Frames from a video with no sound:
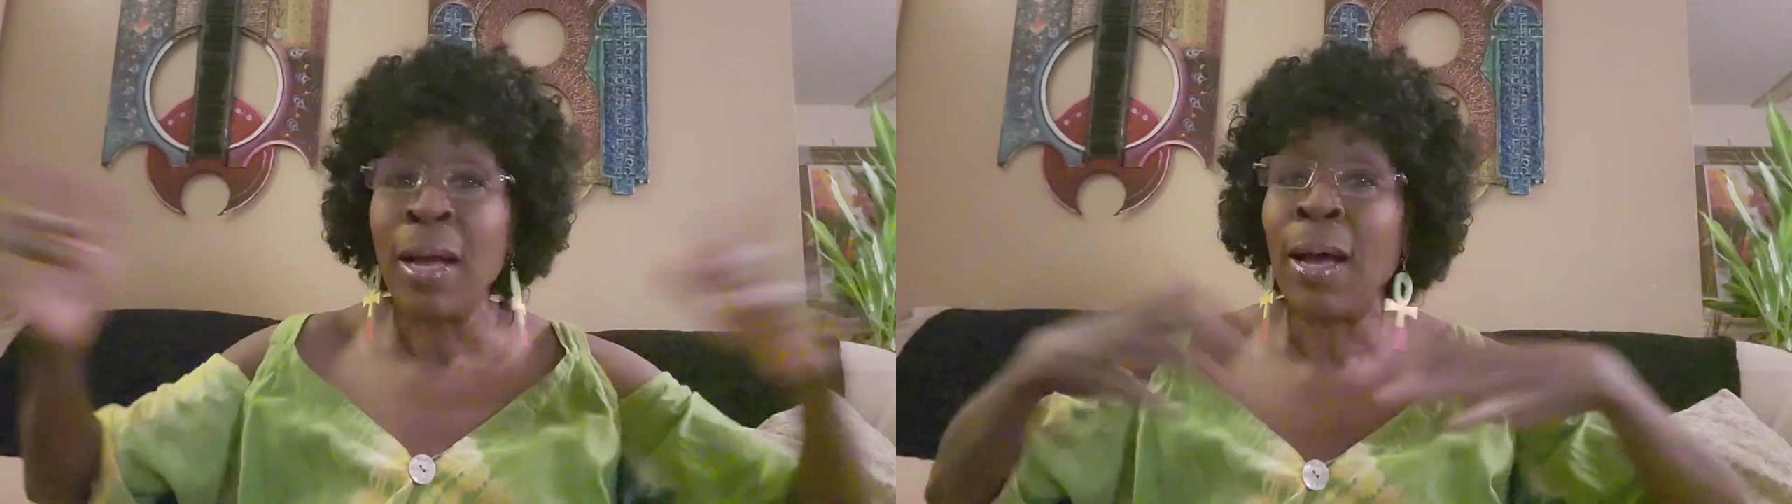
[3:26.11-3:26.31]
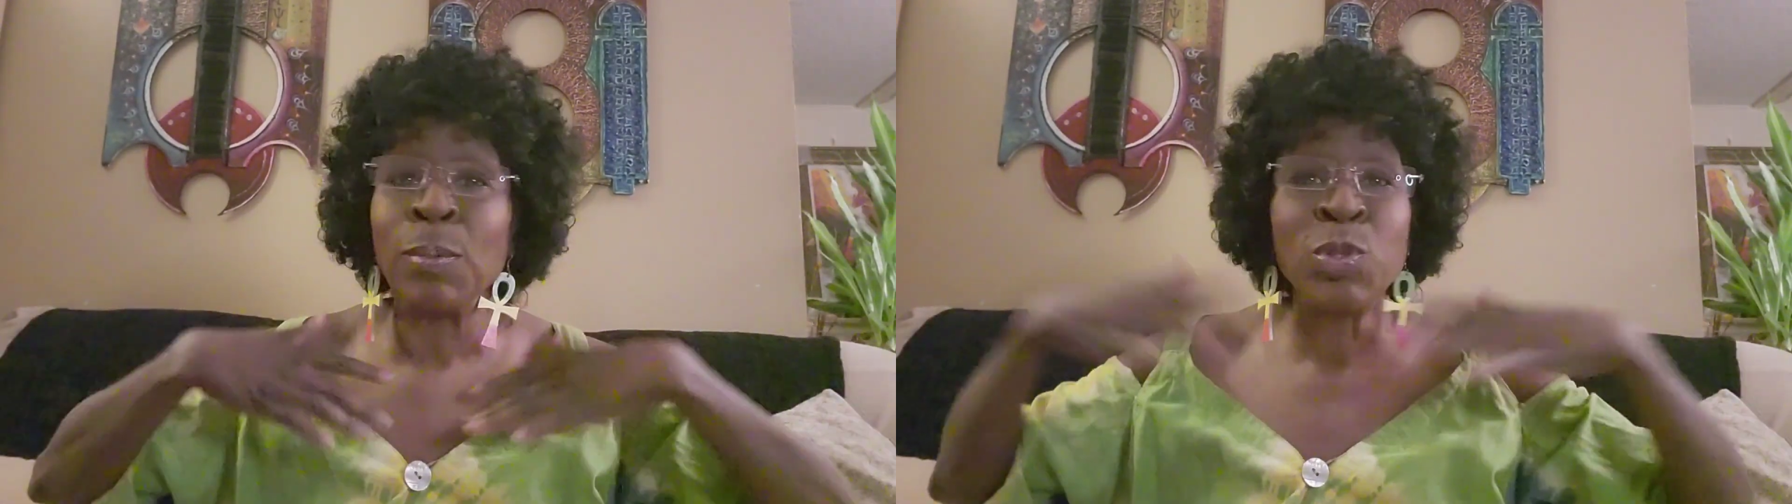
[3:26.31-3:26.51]

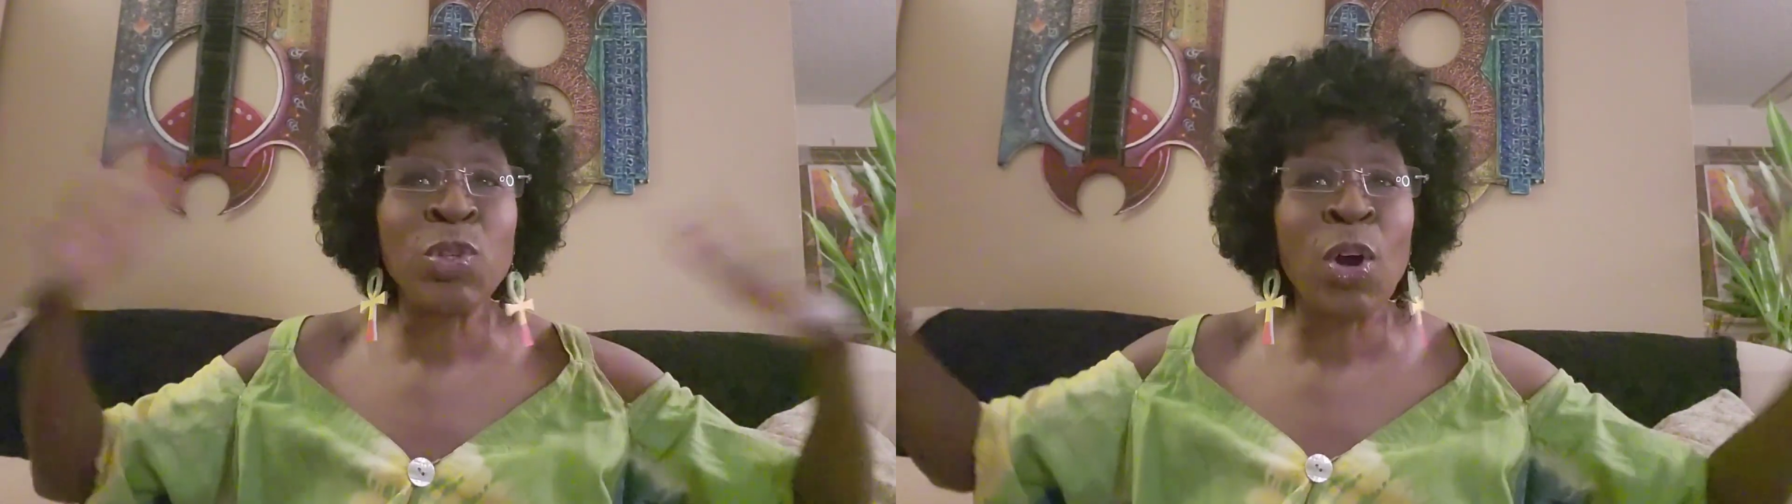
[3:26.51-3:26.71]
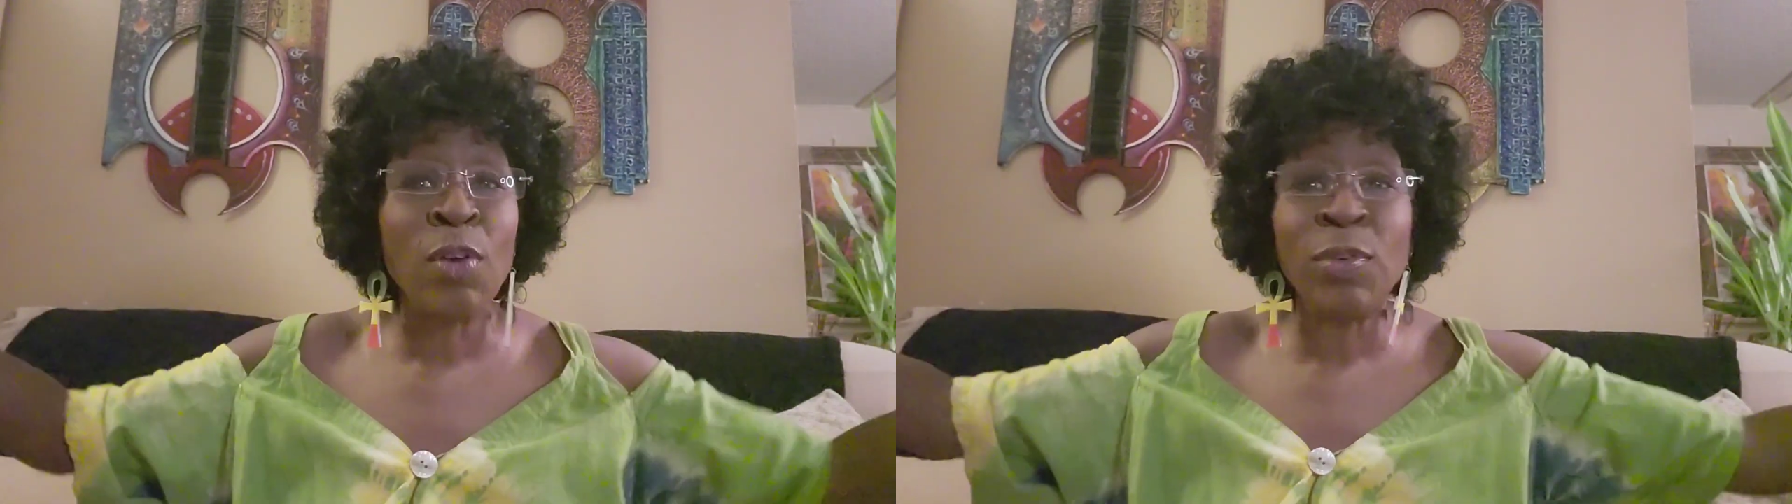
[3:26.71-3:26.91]
I'm
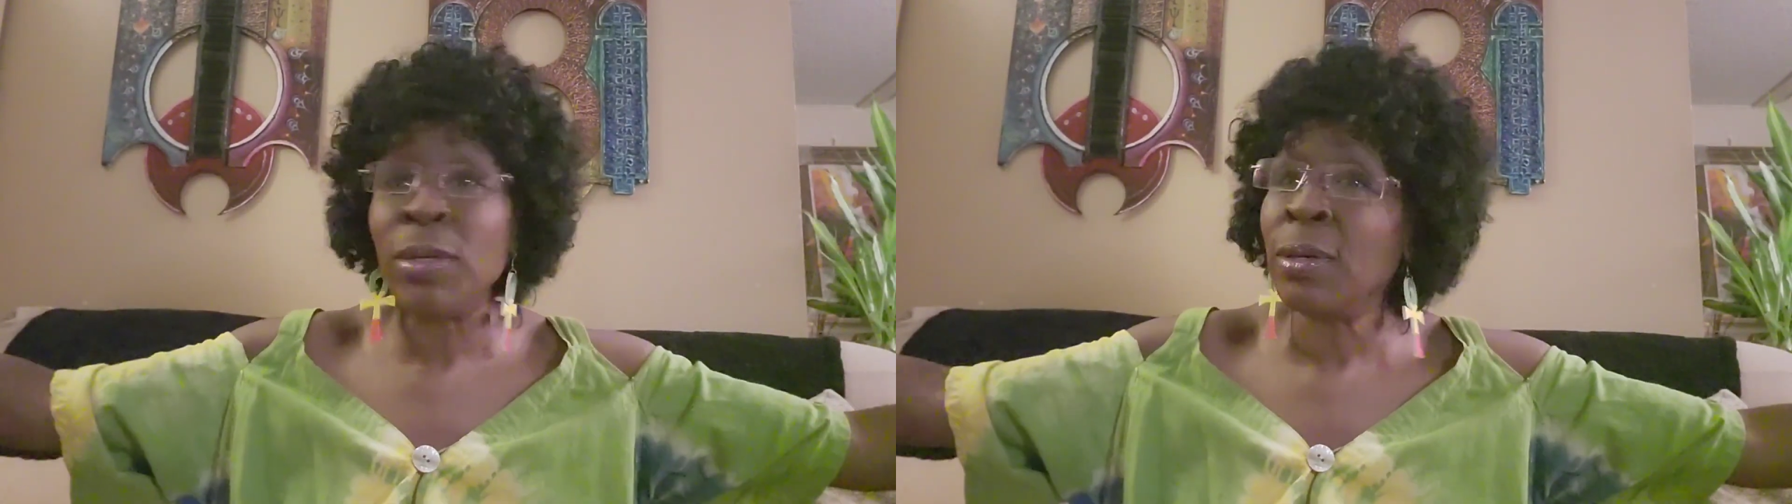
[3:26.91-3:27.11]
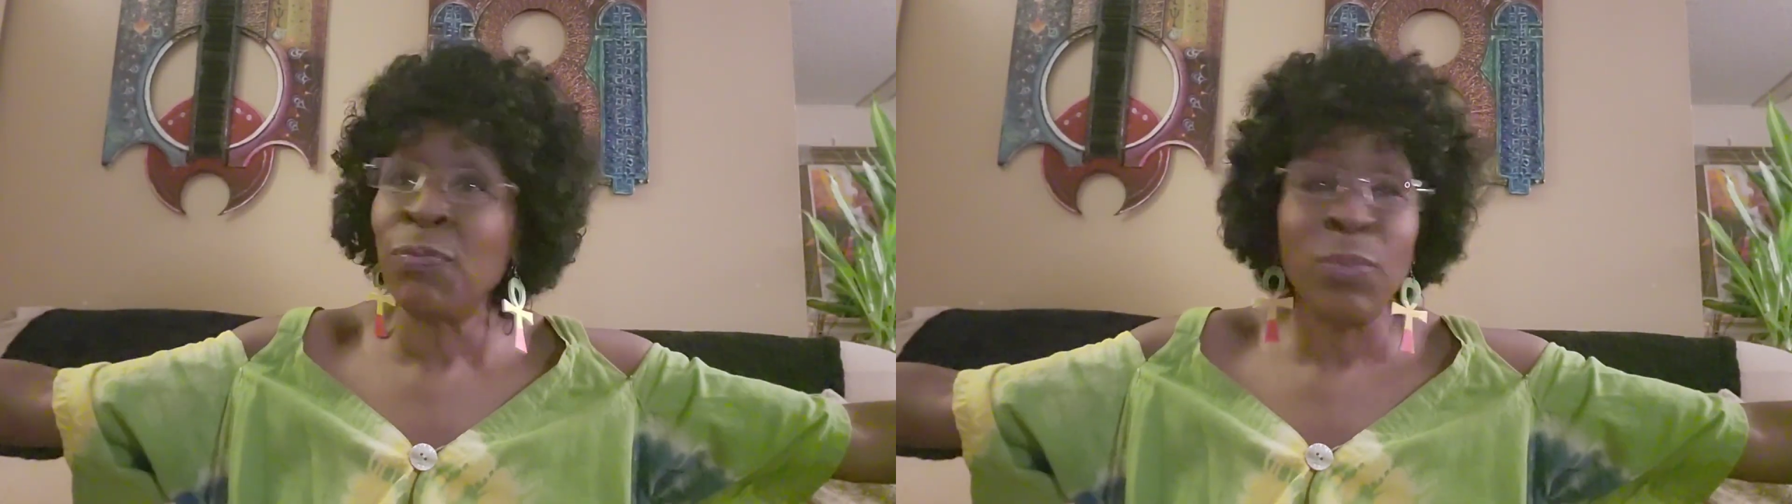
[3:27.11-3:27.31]

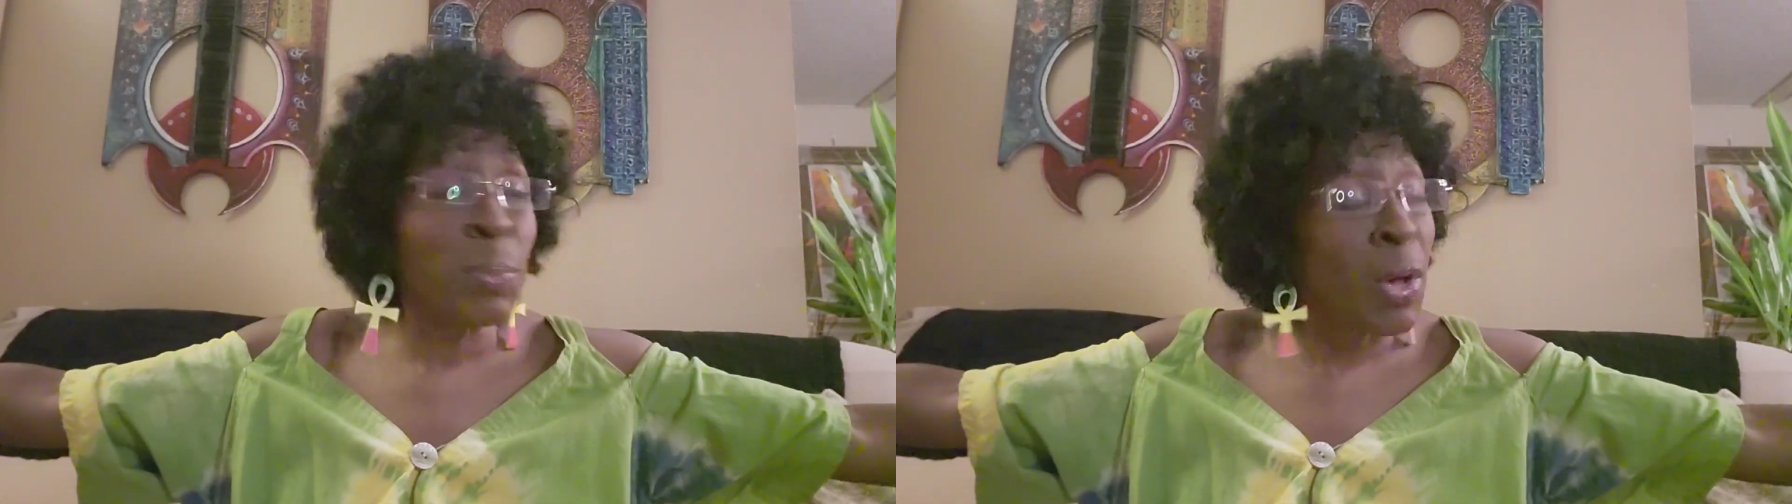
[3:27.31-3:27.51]
sorry if